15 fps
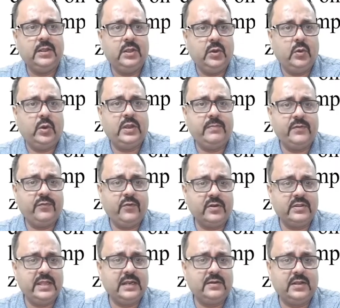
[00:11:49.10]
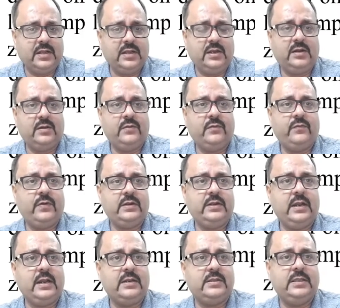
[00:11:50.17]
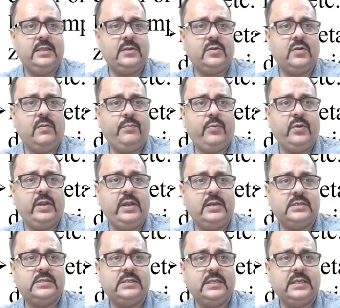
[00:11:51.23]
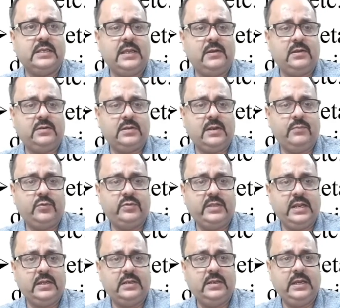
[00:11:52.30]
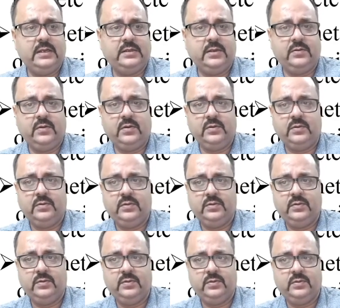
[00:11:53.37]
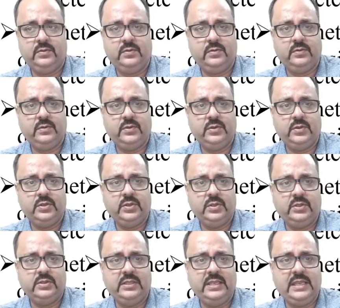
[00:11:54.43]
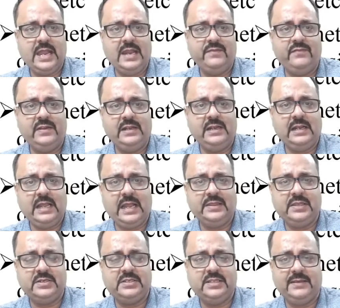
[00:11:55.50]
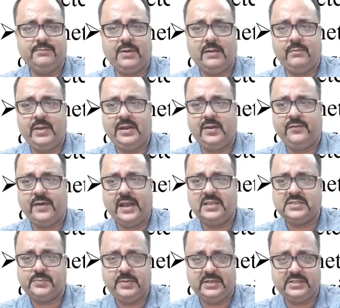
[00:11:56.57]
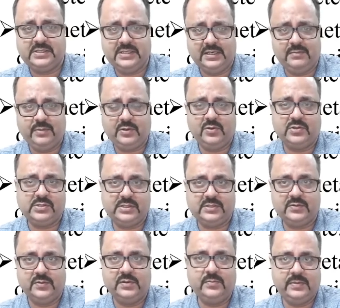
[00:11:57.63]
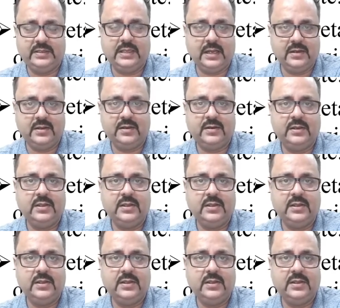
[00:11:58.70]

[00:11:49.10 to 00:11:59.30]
Okay, before that, what are the components here? I'll come to that later on. The anvil and the tip are made of high speed steel because it will be under